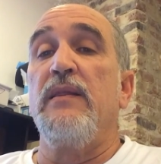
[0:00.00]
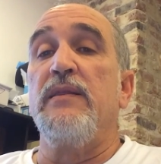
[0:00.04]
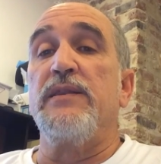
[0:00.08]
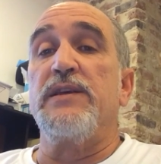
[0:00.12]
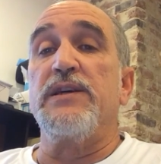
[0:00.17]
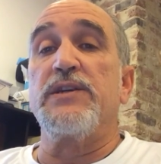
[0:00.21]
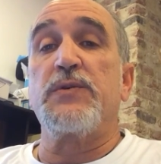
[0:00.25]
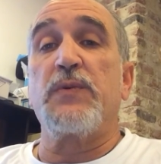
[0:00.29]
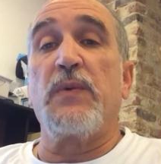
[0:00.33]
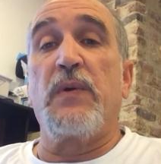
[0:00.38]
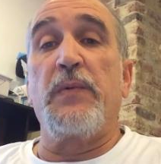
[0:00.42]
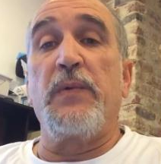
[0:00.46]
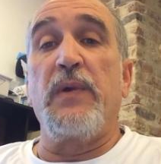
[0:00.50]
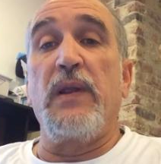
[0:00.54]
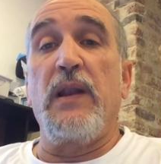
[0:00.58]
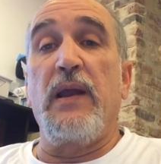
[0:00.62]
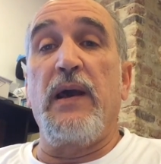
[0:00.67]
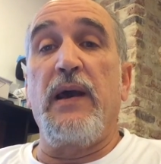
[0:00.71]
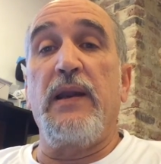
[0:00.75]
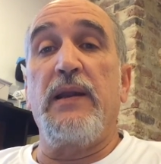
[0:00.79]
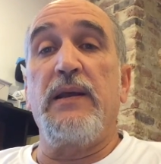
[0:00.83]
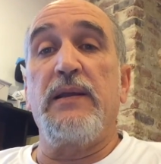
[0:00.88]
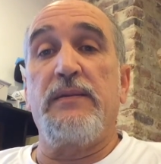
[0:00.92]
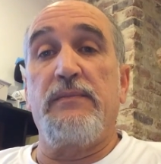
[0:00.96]
This one
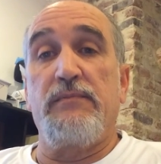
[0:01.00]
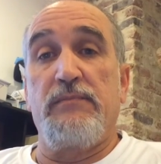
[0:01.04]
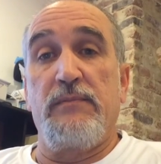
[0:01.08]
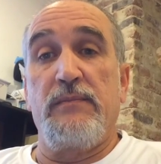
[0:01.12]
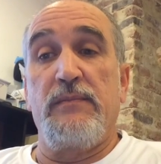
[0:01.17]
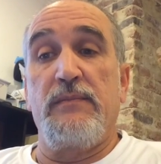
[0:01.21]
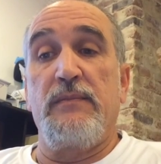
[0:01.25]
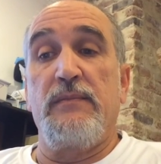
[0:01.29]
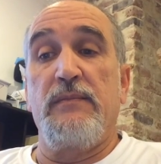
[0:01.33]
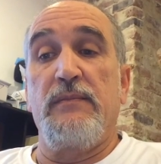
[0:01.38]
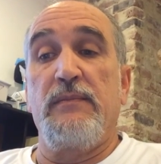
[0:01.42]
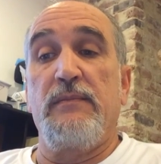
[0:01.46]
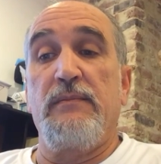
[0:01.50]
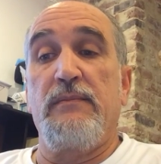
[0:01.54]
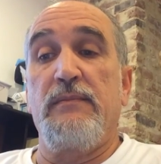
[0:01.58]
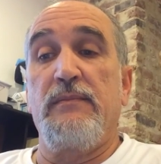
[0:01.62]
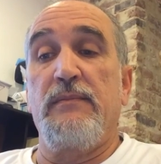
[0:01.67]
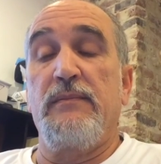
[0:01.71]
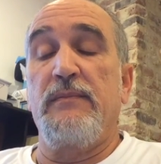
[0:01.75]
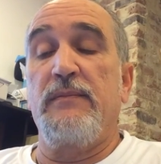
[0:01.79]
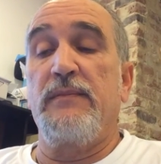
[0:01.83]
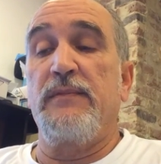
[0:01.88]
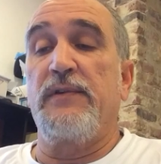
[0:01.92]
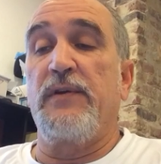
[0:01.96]
related
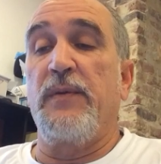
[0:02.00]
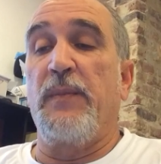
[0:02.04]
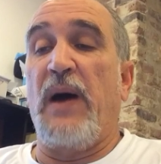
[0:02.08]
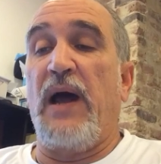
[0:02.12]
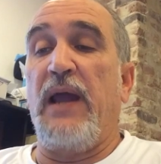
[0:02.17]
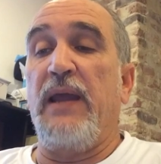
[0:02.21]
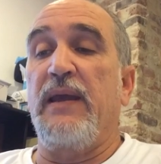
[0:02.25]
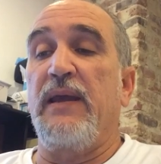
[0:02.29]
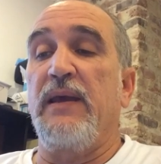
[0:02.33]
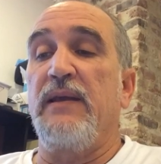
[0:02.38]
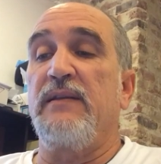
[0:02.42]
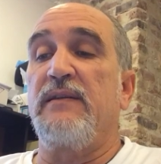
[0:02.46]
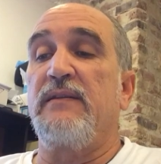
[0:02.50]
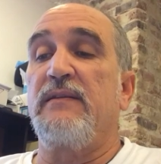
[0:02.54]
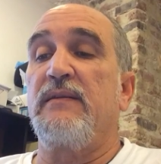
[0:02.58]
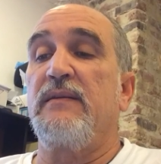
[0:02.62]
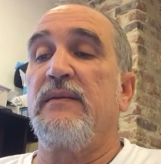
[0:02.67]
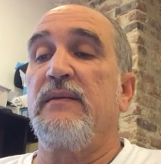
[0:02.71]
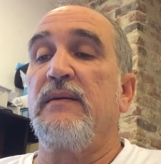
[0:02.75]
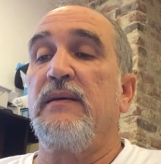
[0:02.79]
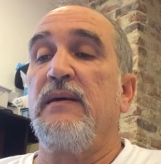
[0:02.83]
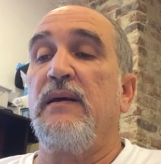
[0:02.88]
to my kids.